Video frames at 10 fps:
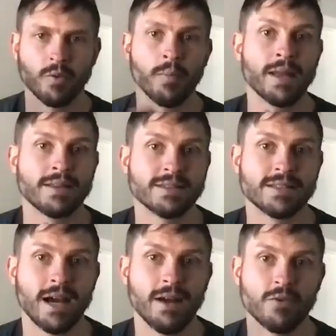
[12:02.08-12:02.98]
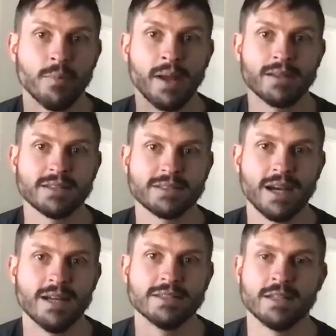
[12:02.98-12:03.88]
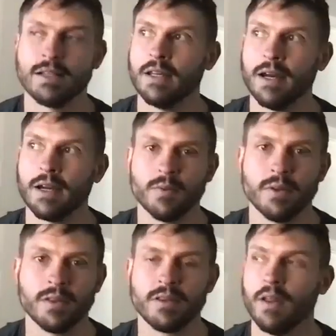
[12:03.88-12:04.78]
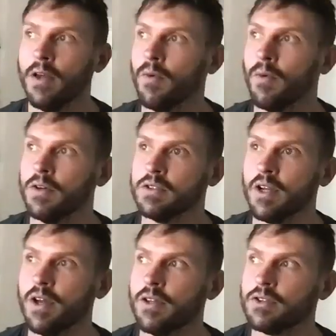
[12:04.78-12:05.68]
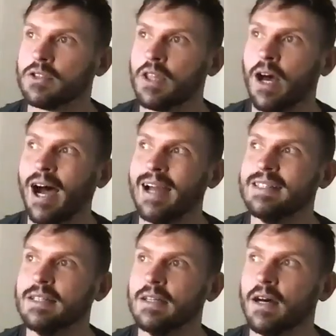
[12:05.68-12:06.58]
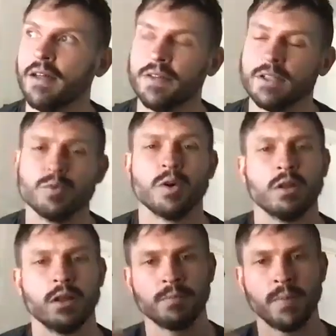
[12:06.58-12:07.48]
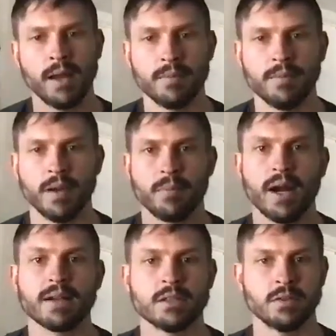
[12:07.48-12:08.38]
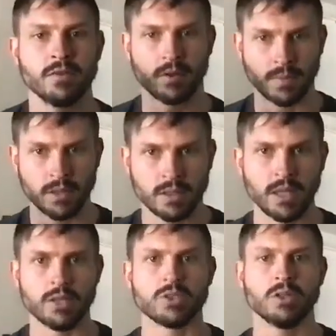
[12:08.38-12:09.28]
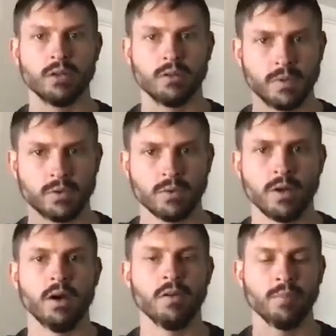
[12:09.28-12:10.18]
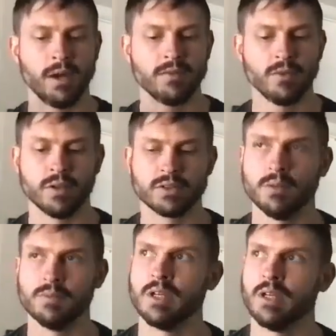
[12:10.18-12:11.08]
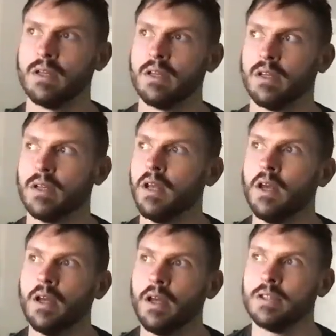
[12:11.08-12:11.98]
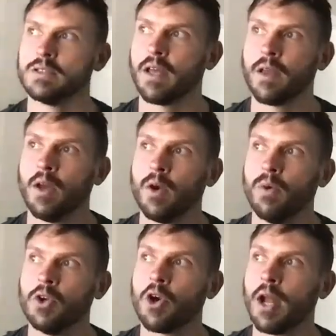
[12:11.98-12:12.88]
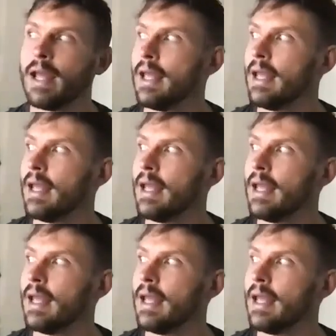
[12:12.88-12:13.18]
romanticized and connect with was just the idea. And this is where like my practice of like meditation and mental health mindfulness comes in. And it's like when you're